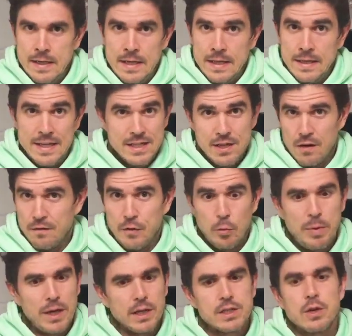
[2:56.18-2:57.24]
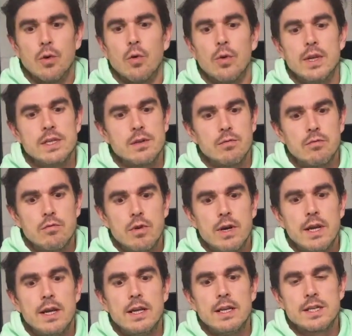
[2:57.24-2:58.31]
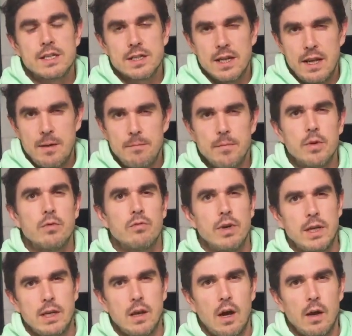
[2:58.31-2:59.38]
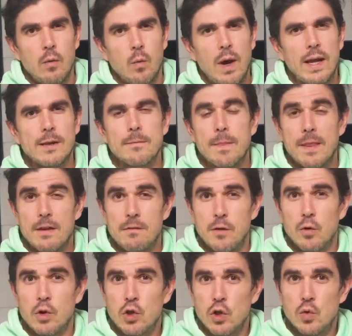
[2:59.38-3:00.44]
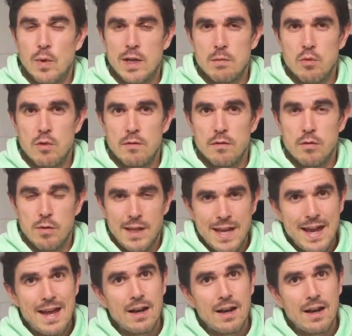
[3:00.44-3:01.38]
These don't feel big at all. These are really slim, really lightweight. They feel good when you're moving through the air,